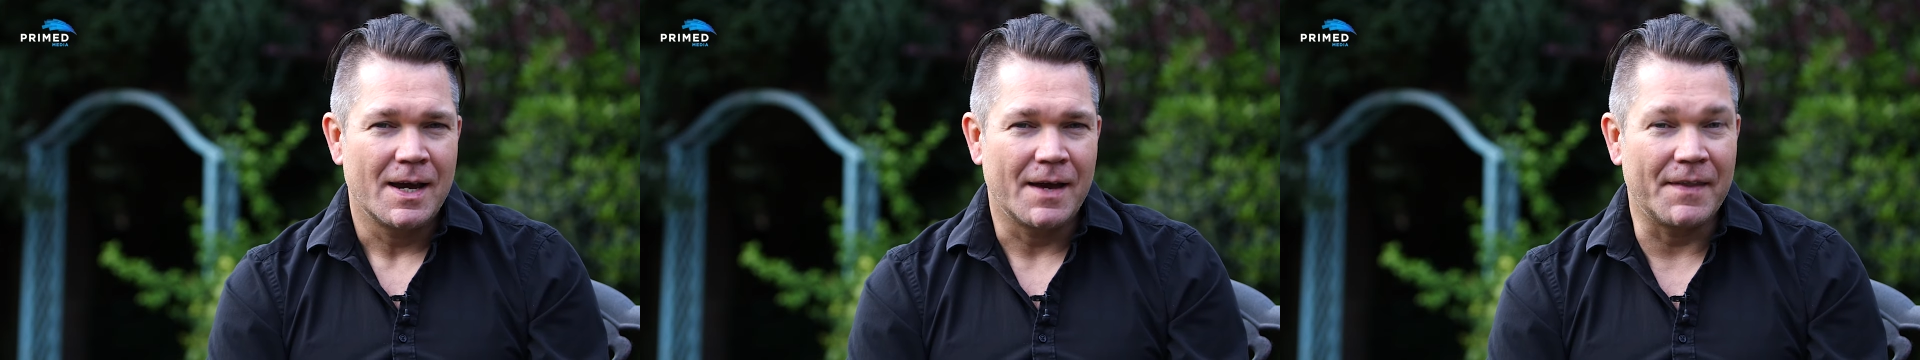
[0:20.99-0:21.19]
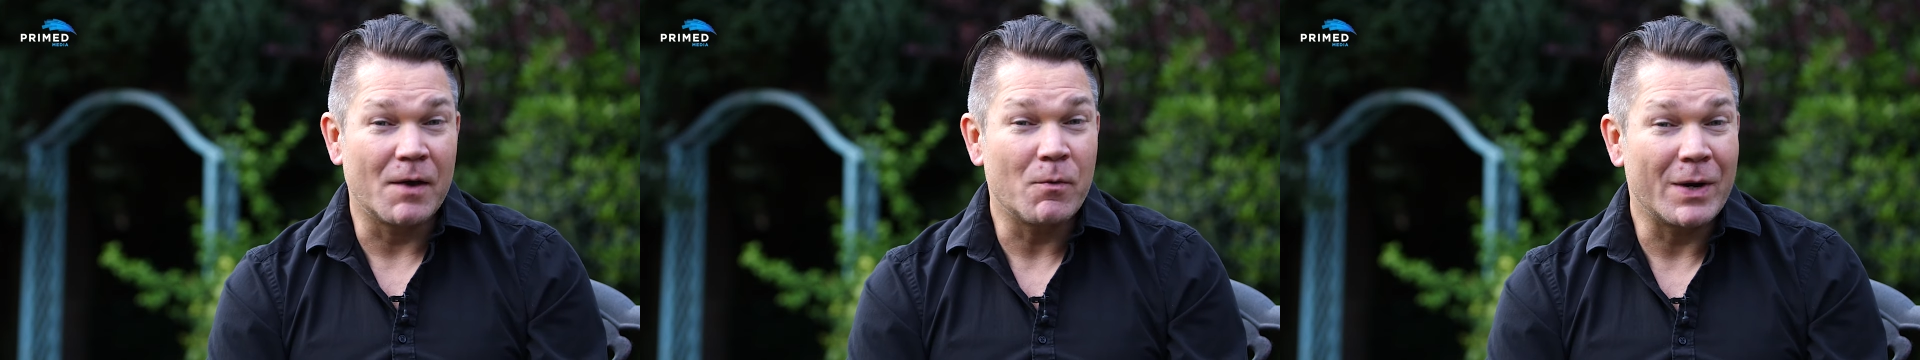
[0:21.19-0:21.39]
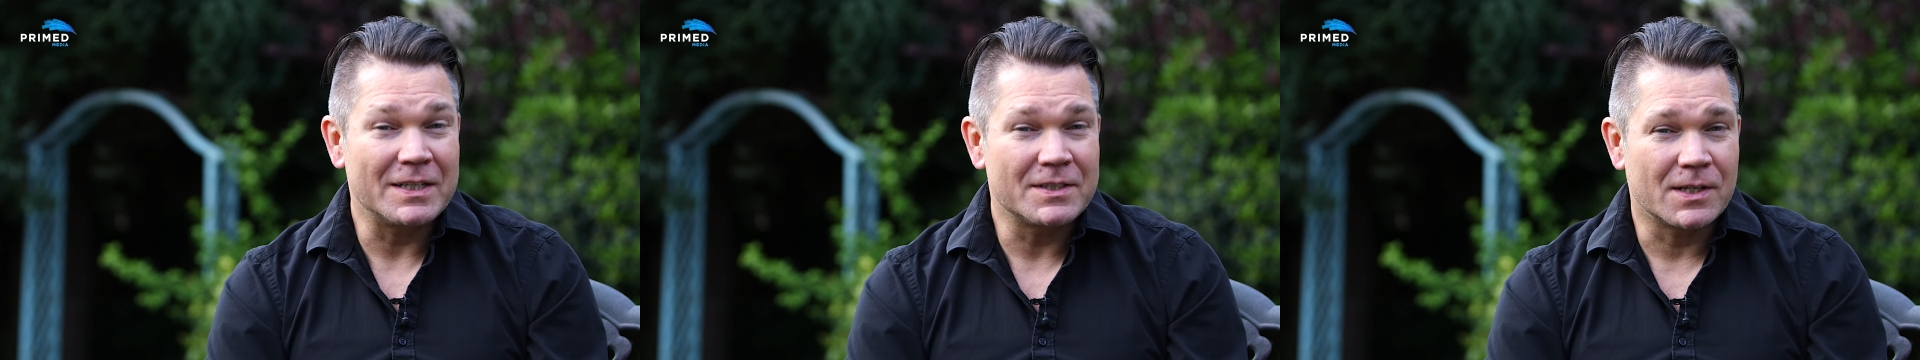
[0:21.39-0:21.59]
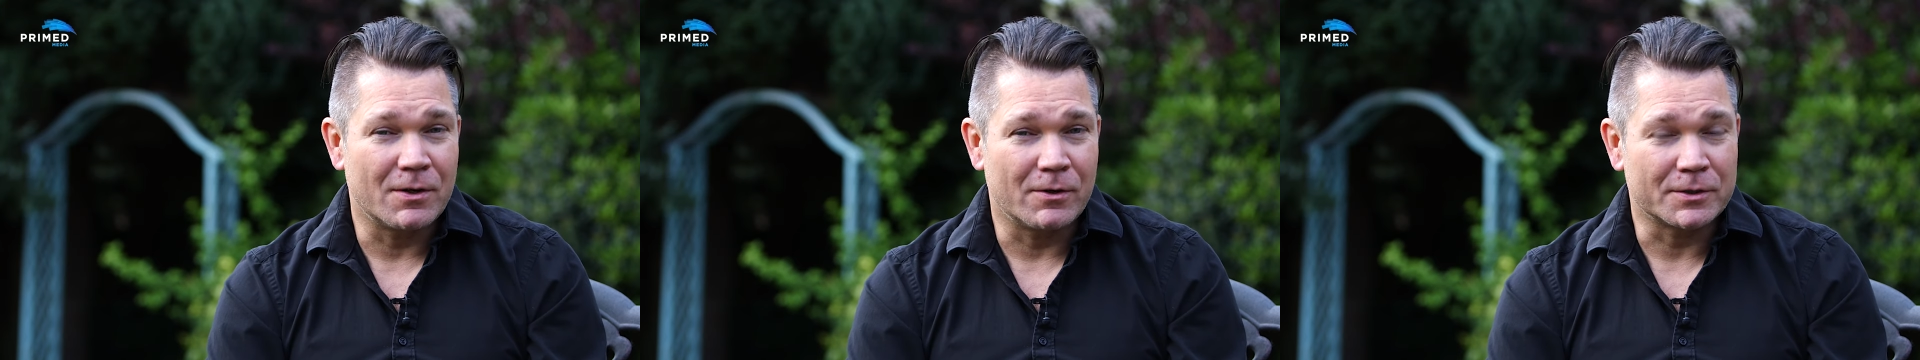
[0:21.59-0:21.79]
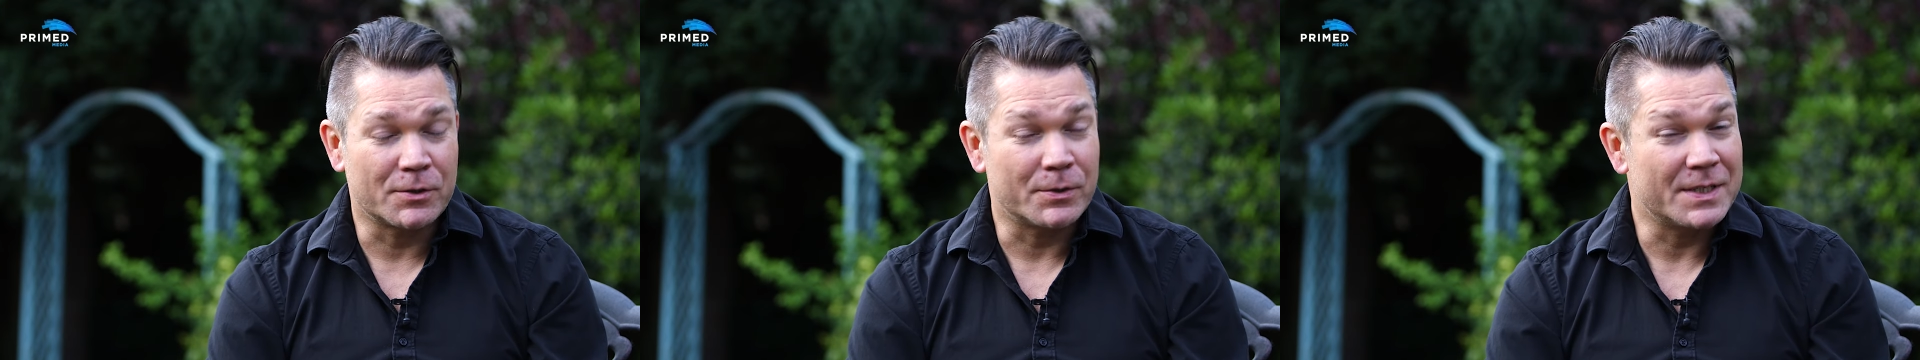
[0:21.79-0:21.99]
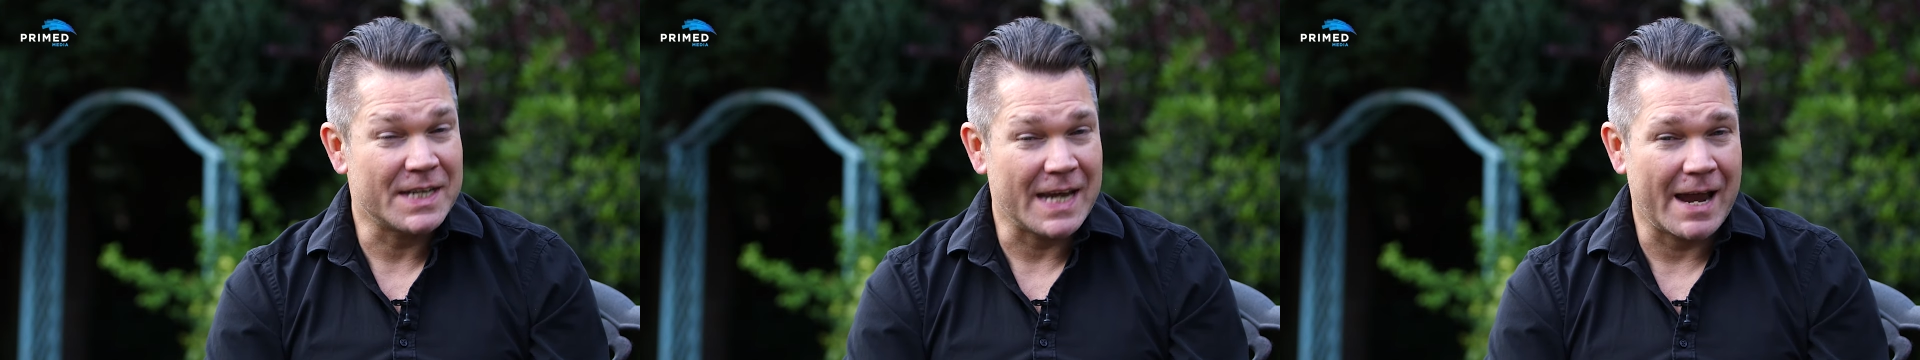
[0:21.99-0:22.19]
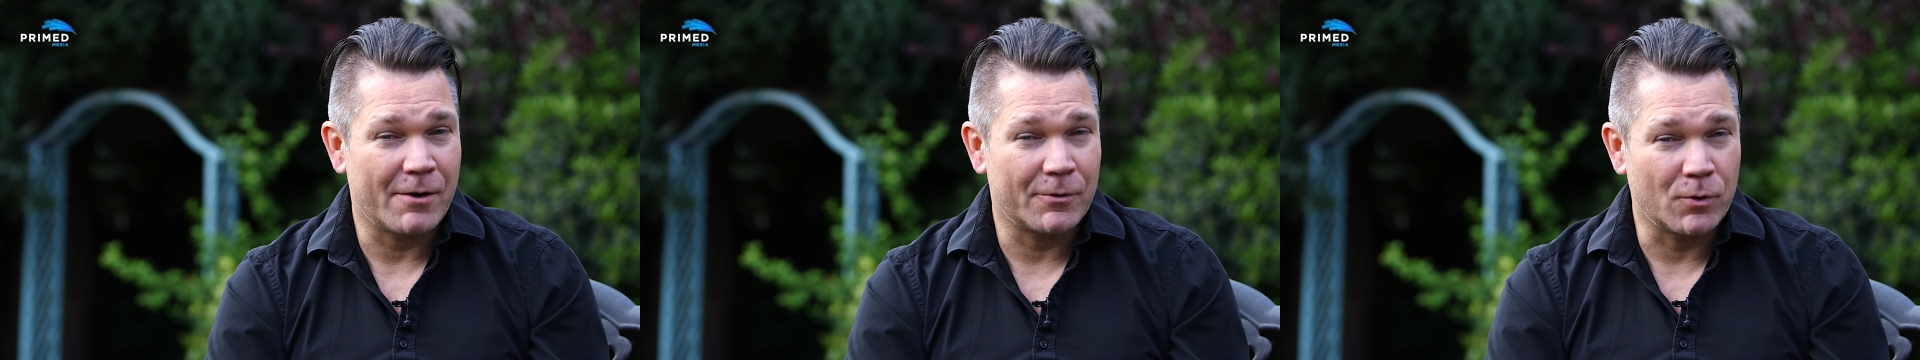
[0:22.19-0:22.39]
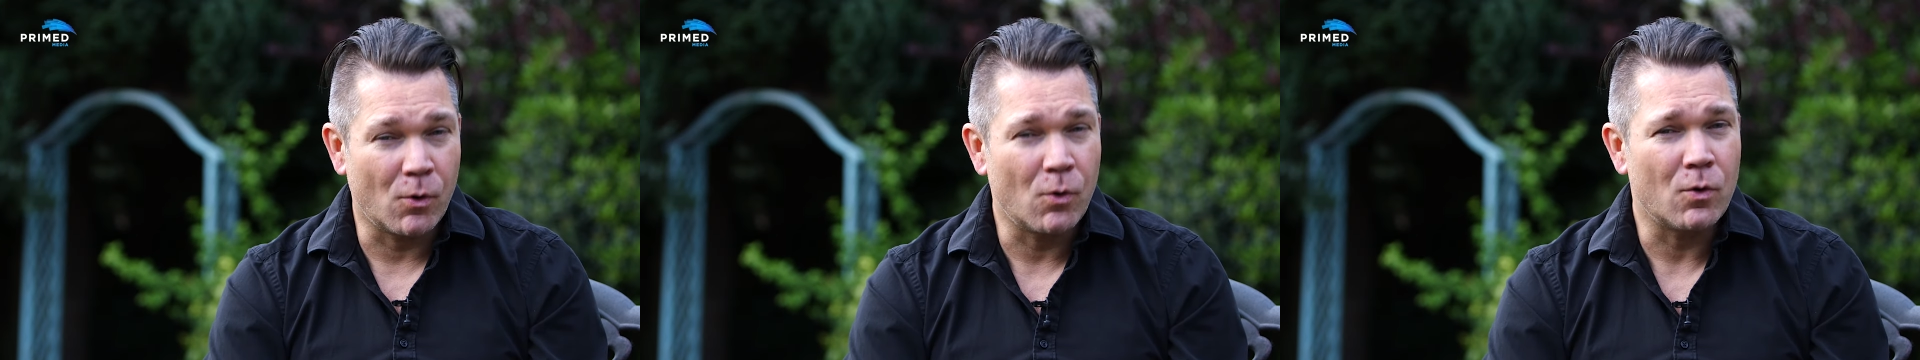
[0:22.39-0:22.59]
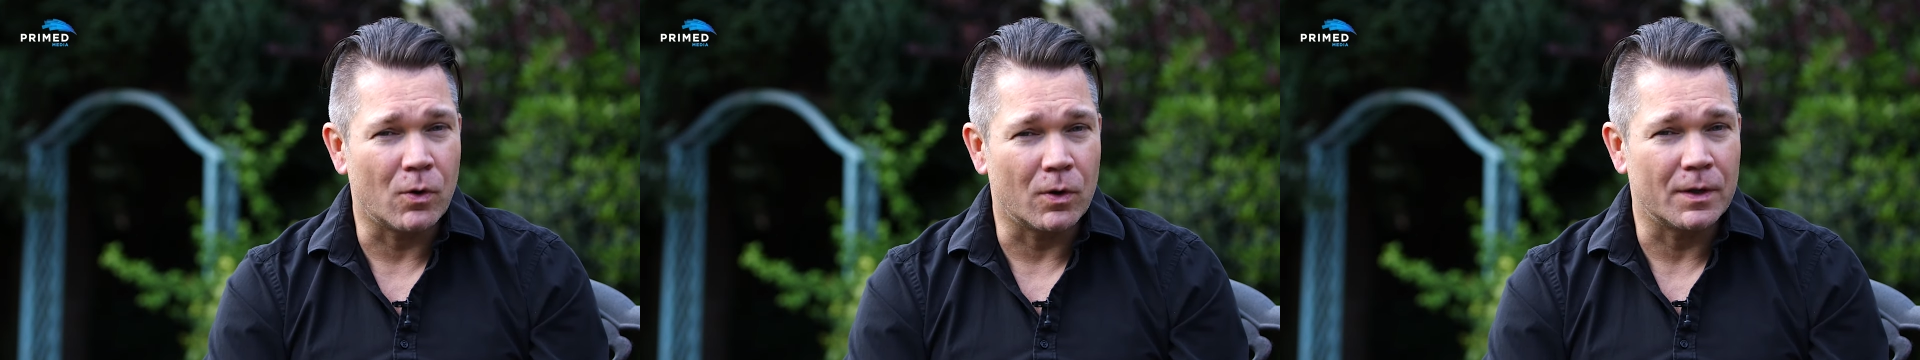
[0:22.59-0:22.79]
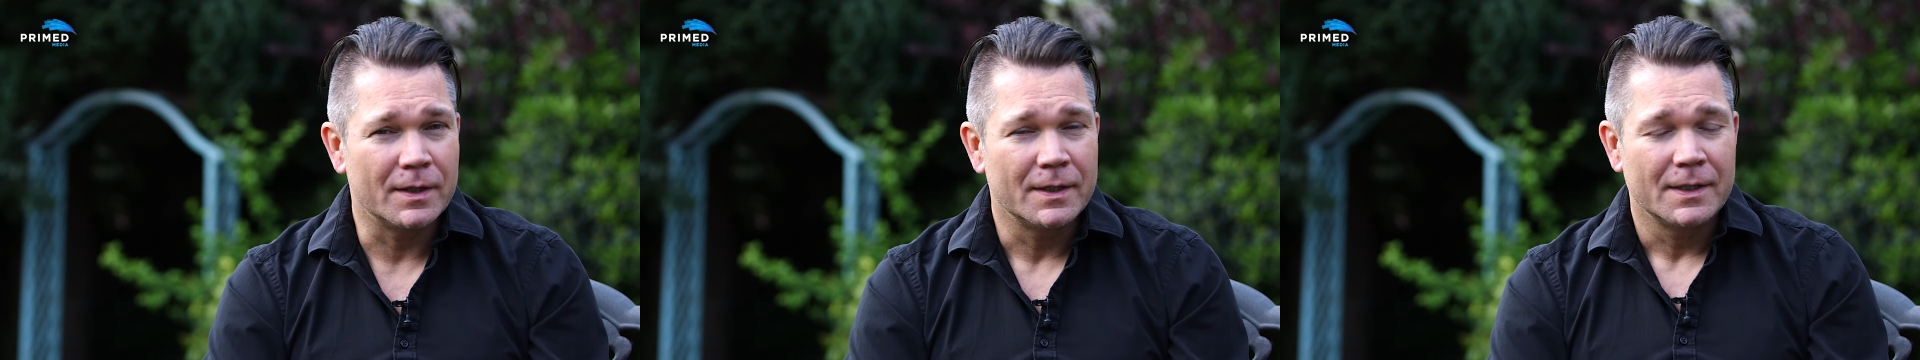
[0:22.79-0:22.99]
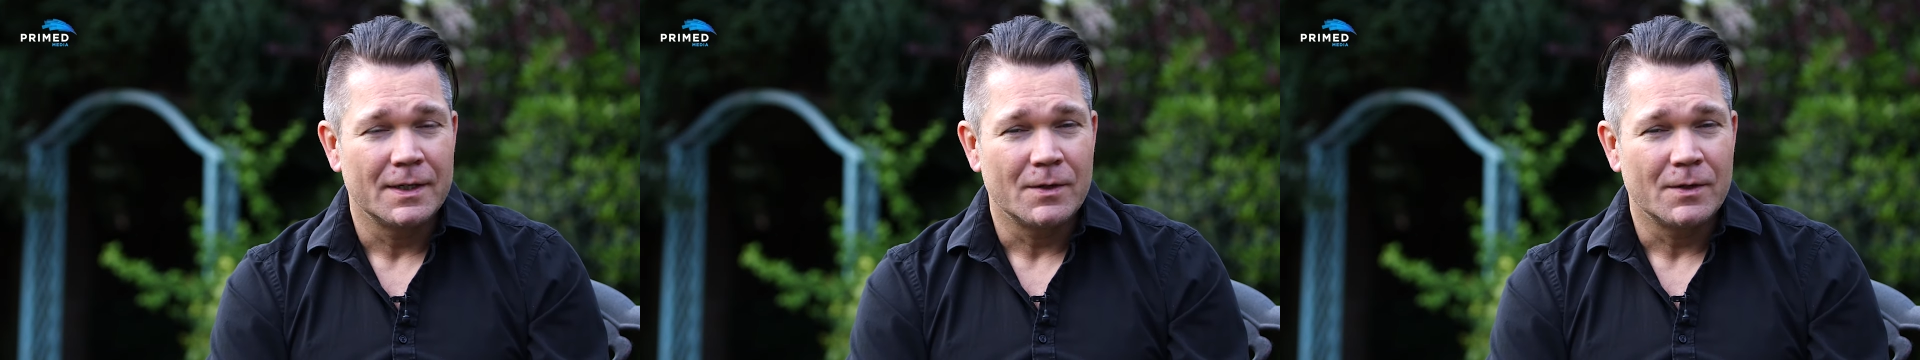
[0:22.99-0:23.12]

and they went along to a town hall